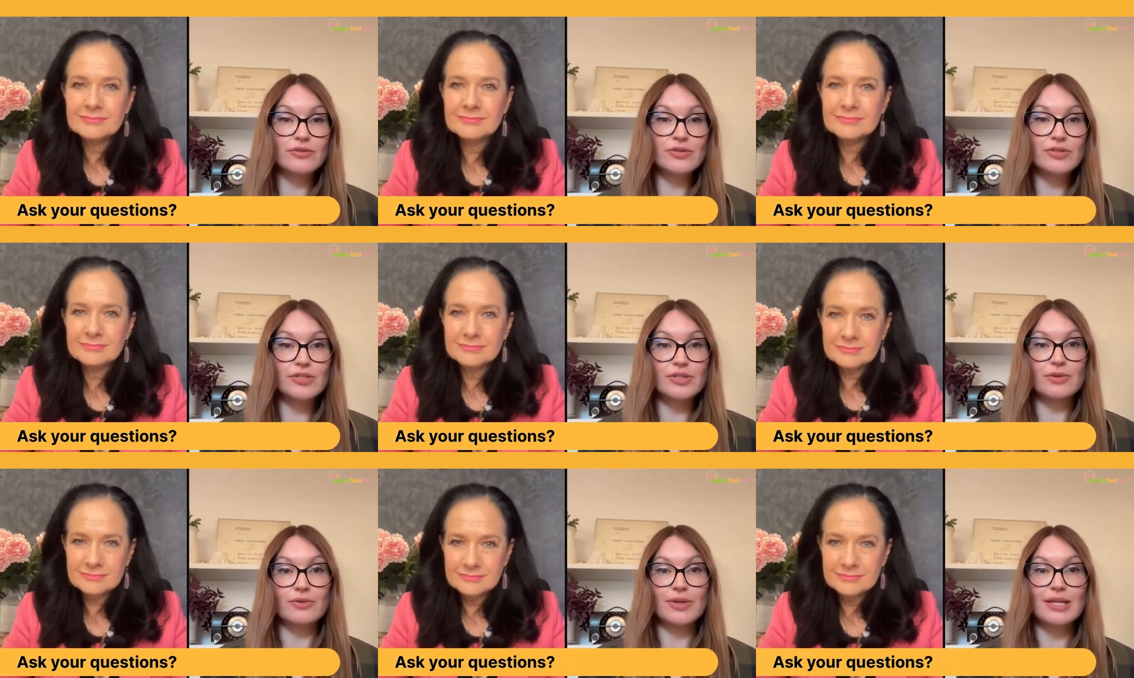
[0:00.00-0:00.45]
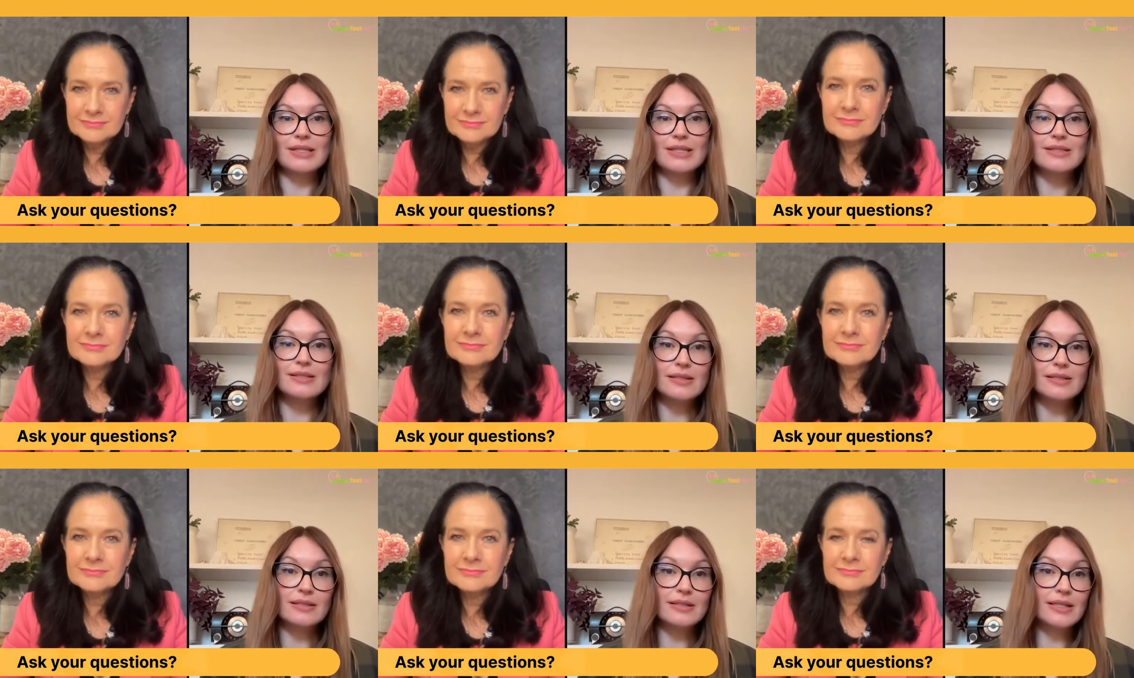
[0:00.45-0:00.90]
Speaker 1: So
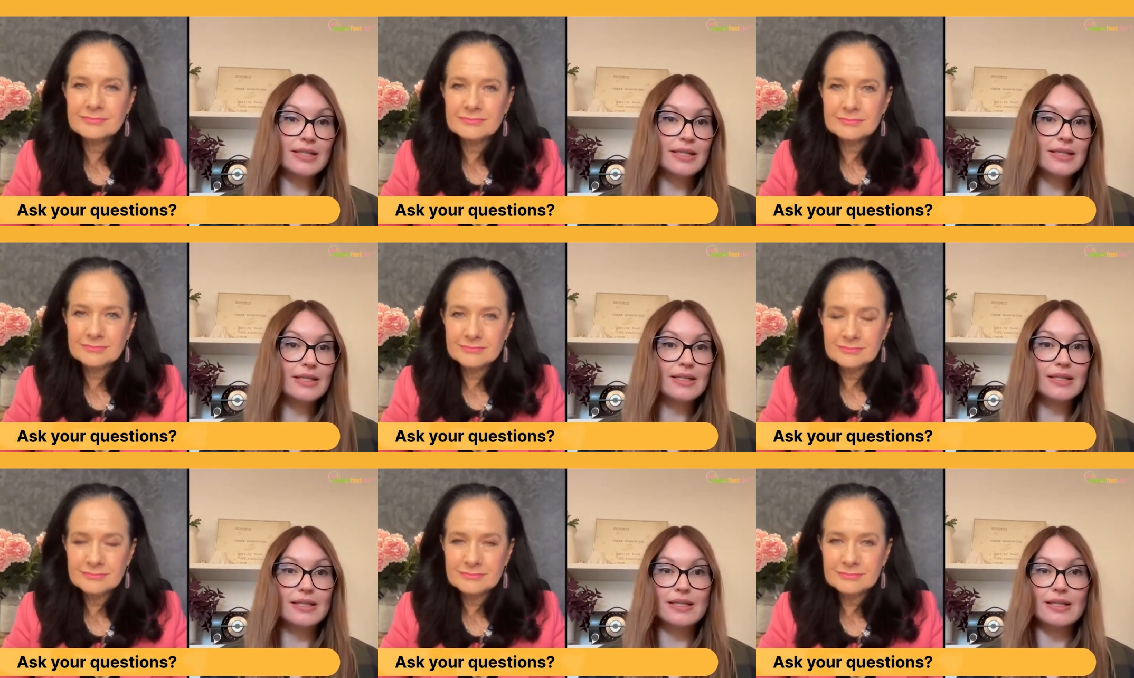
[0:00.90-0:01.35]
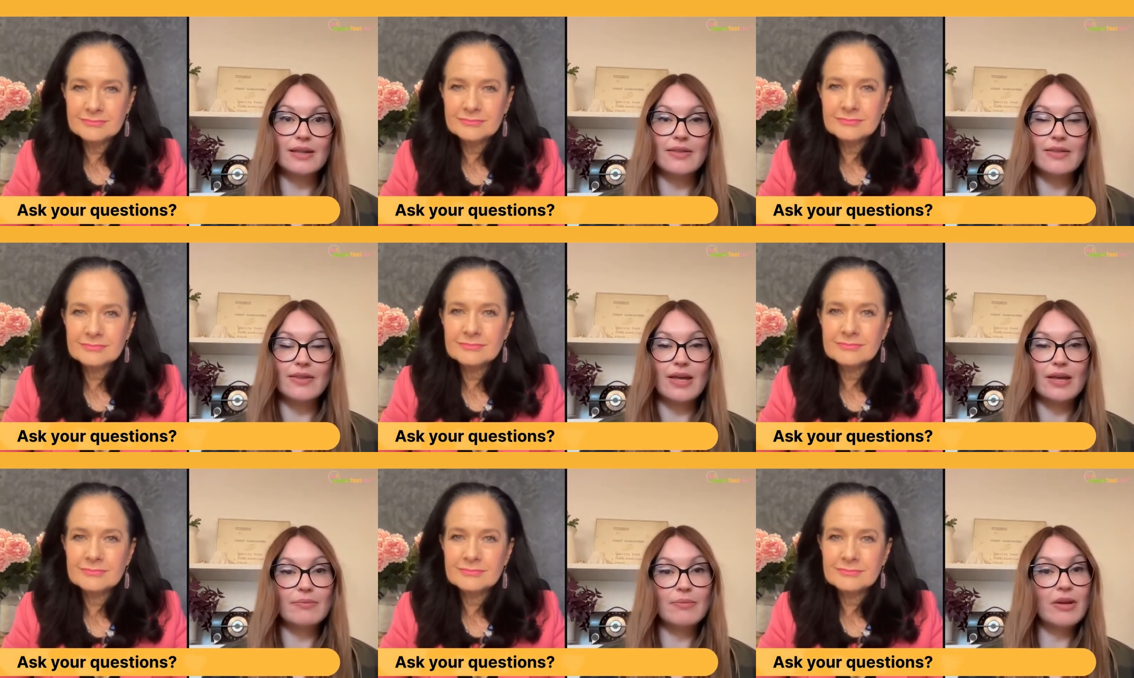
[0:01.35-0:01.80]
insulin and
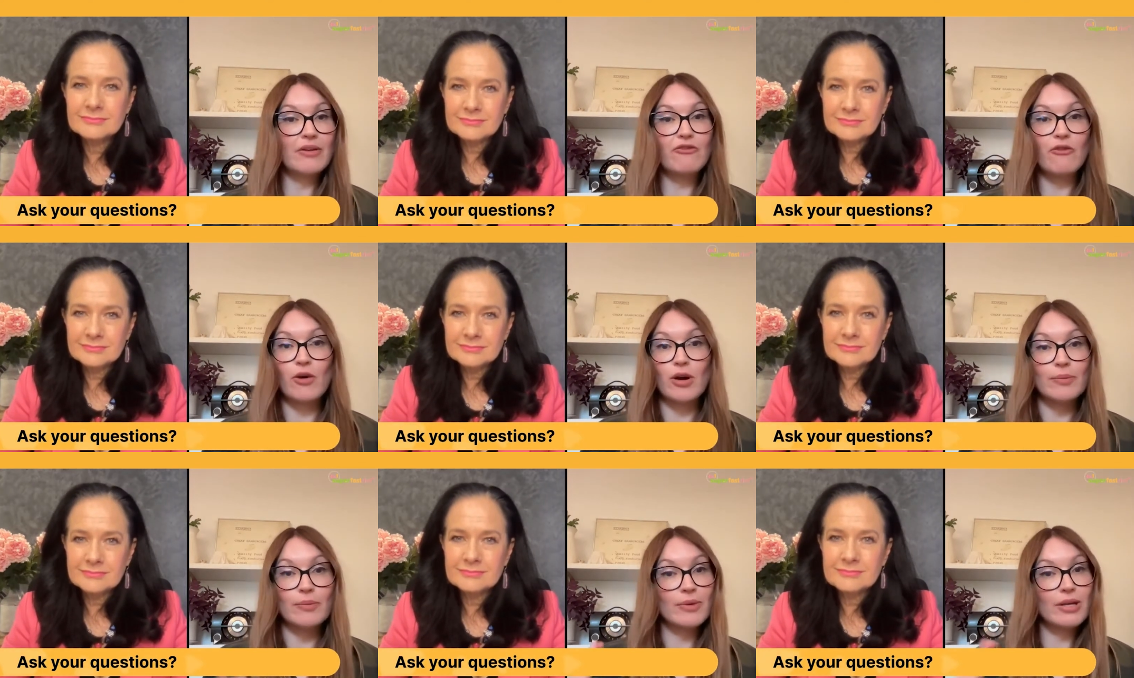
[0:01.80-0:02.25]
then metformin,